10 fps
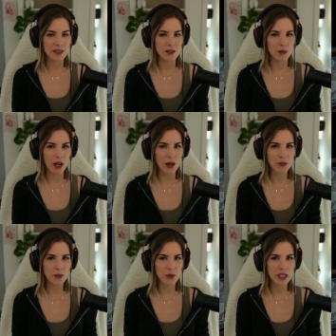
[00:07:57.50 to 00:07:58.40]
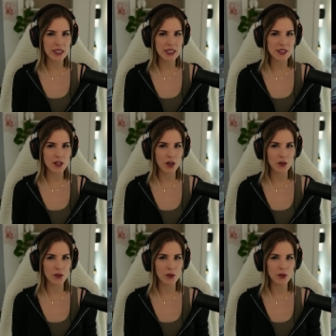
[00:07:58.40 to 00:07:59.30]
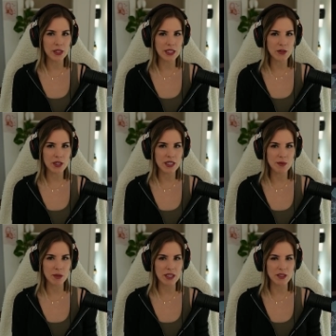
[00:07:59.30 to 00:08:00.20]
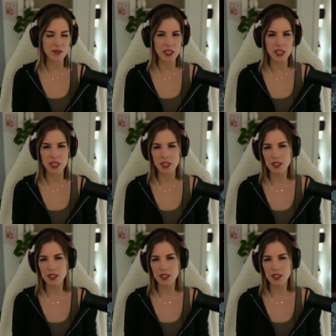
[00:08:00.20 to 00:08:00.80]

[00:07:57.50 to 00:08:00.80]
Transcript: Round three, let's go. Ooh, let's go to this place over here.